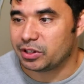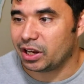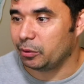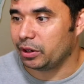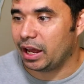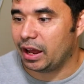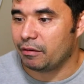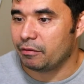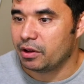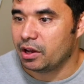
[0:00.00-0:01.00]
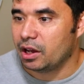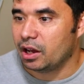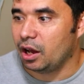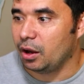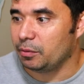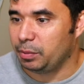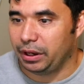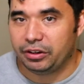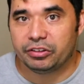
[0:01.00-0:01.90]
I would have a page